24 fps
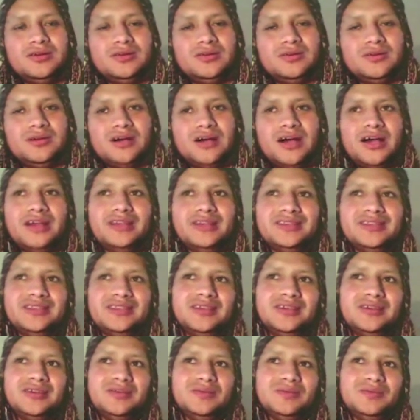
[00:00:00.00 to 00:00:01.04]
I say,
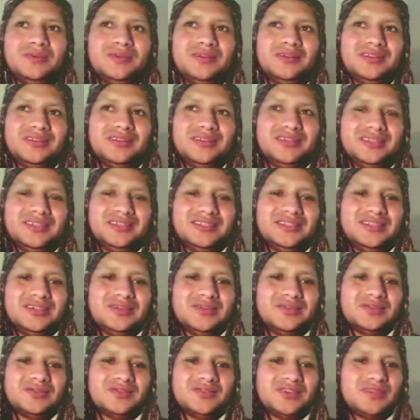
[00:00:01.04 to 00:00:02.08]
well, is the
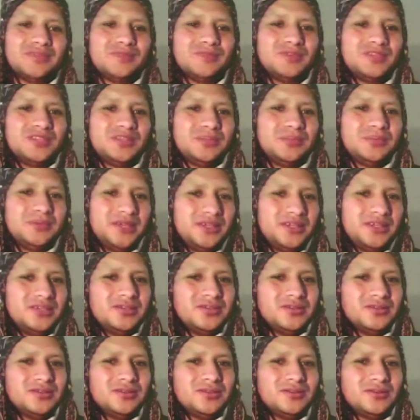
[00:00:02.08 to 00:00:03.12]
correct motivation
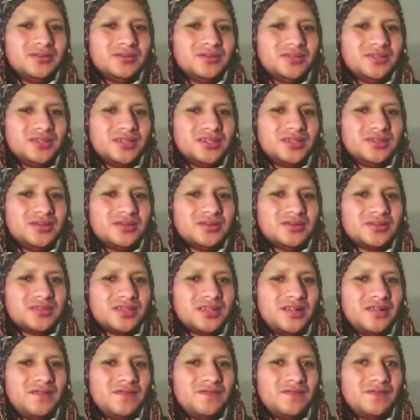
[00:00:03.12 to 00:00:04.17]
to change yourself
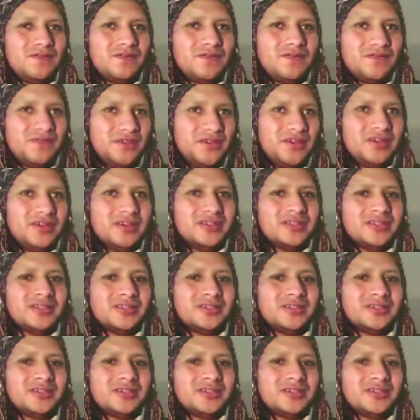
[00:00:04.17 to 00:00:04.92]
for fears?